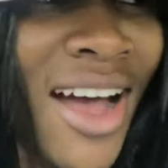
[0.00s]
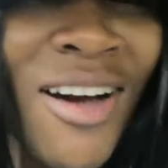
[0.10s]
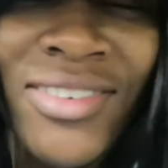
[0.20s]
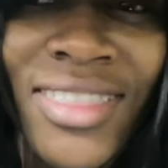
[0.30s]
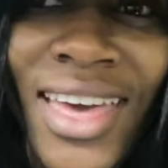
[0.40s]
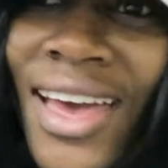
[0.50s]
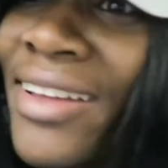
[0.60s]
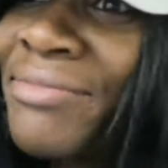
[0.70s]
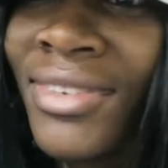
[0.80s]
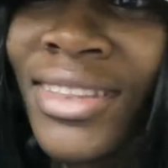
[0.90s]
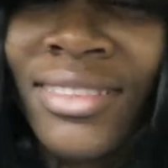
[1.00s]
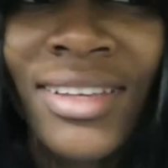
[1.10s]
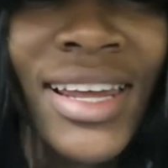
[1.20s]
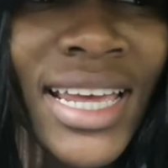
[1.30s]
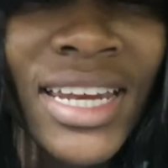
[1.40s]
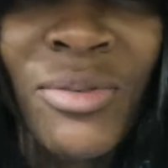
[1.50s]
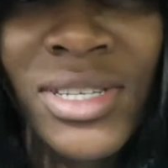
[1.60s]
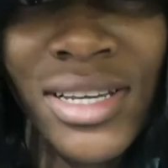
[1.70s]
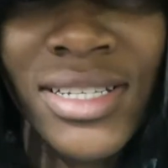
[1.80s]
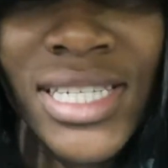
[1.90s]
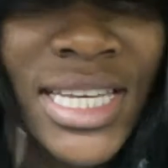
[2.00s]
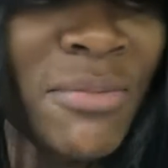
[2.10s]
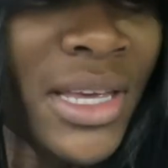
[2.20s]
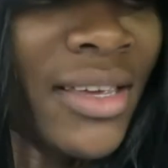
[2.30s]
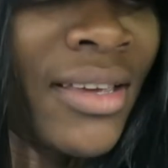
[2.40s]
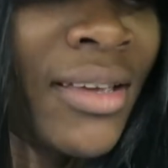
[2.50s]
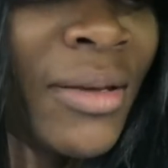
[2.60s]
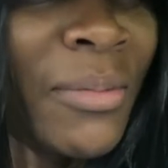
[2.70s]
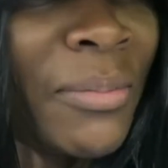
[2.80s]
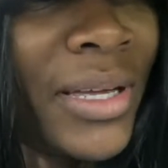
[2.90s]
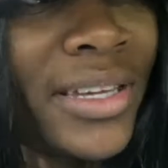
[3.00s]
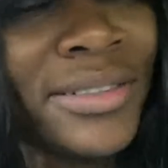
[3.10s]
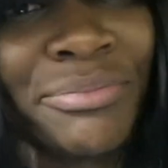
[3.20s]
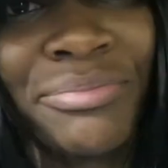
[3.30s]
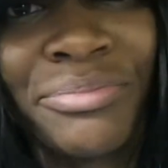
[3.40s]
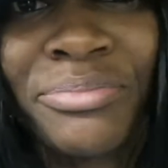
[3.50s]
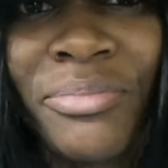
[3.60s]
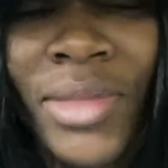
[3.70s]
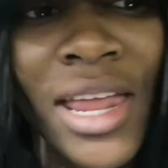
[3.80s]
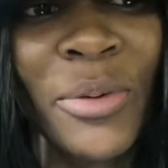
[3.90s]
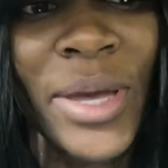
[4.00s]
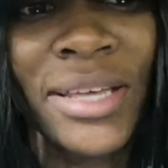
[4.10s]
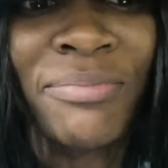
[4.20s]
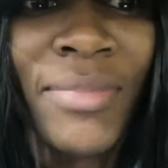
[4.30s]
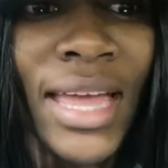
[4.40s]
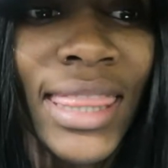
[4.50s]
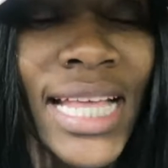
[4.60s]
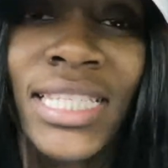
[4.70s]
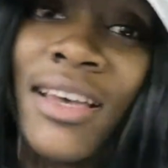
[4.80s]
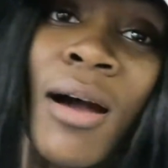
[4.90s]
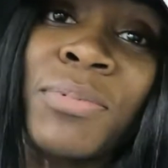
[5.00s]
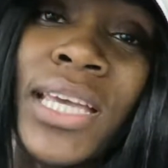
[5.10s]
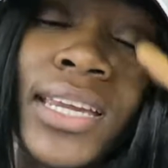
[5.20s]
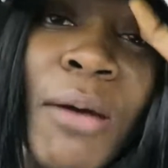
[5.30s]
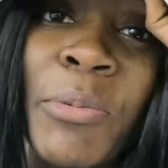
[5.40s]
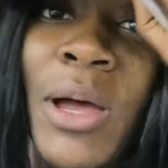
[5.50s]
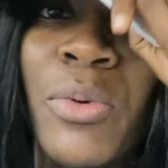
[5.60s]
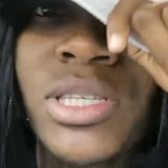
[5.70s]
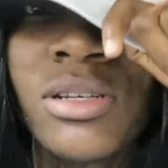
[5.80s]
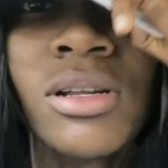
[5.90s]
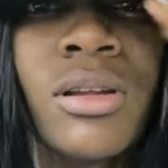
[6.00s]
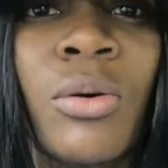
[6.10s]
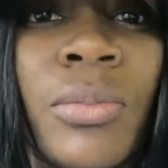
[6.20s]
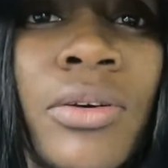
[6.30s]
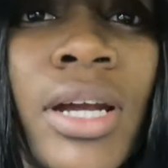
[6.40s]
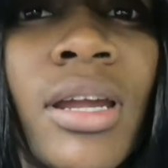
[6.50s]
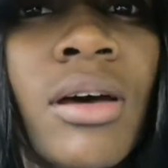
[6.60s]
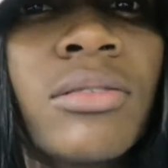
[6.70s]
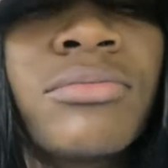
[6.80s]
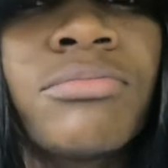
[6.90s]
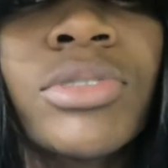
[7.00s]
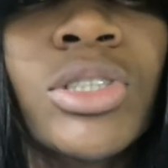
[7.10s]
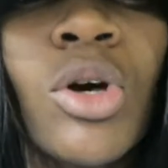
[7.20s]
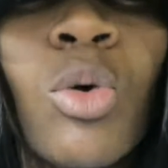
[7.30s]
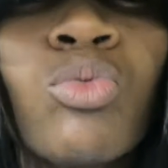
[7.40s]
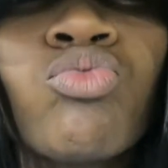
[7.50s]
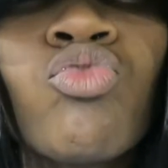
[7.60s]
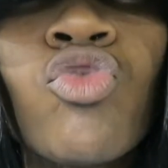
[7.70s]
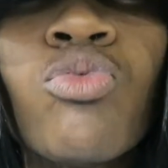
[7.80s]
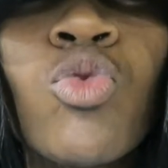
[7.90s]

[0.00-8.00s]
to cover that. Not like anyone's gonna see me, but anyway, that's the update. I'm on my way to Oklahoma right now, so